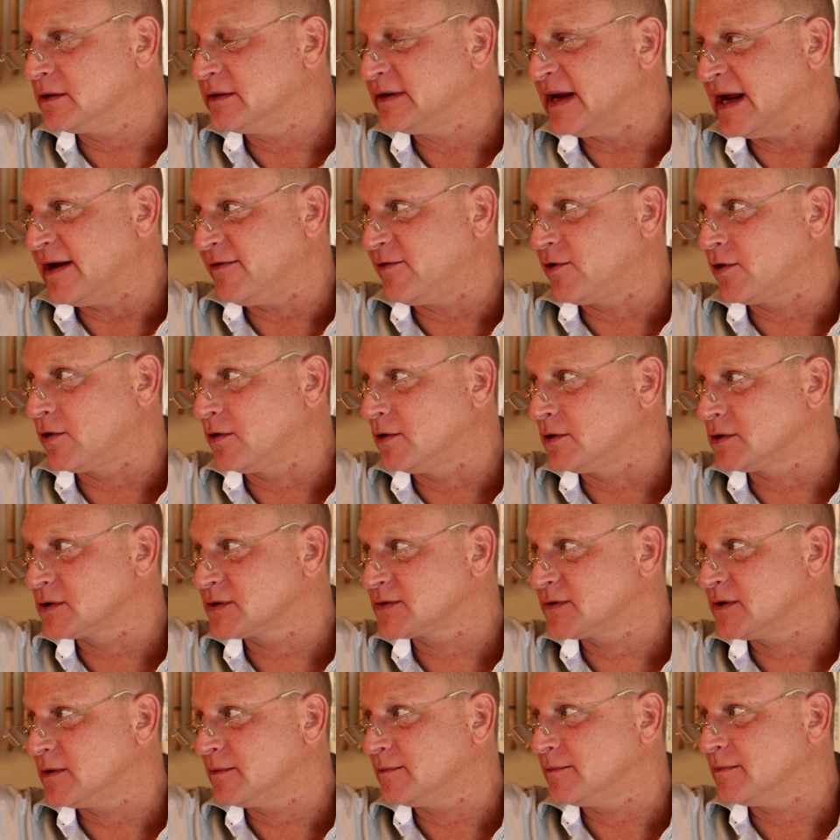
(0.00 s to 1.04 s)
Dave
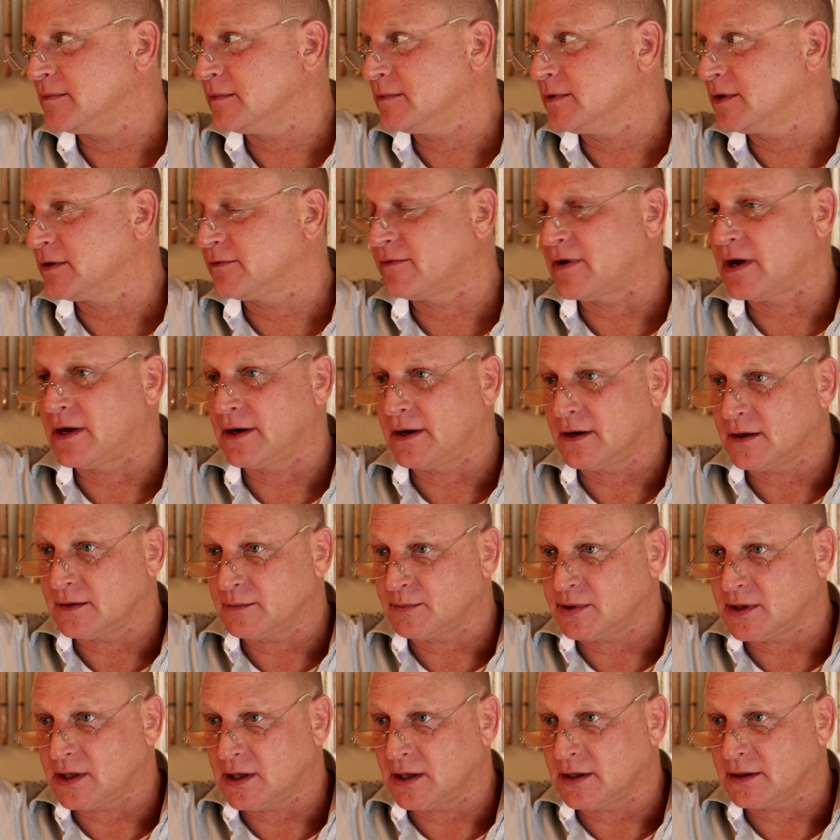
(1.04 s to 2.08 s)
Grohl's from Nirvana
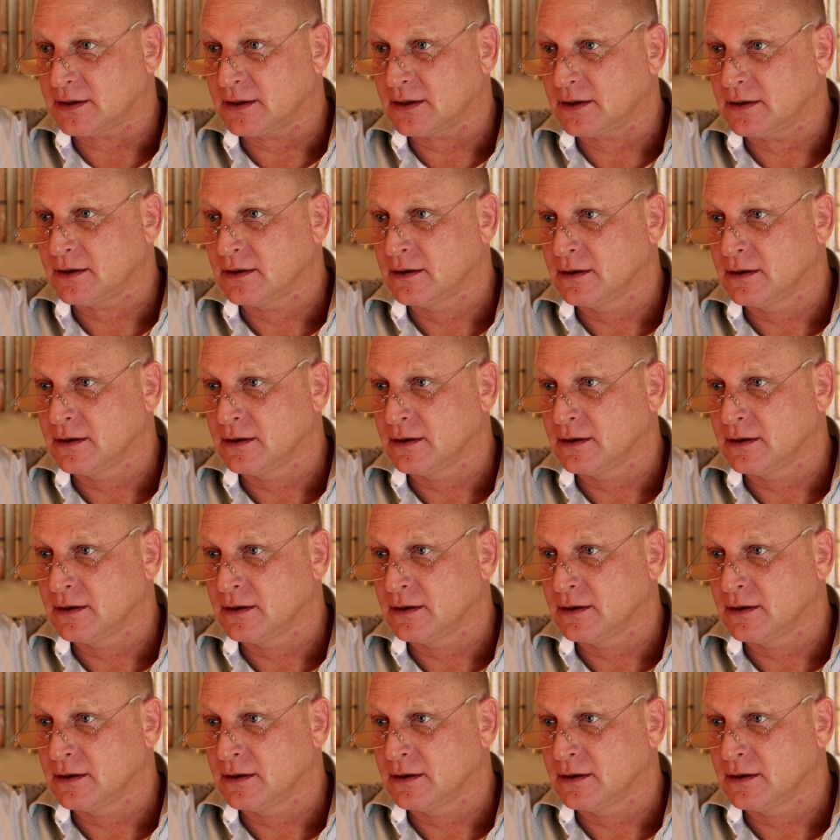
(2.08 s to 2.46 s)
Unplugged.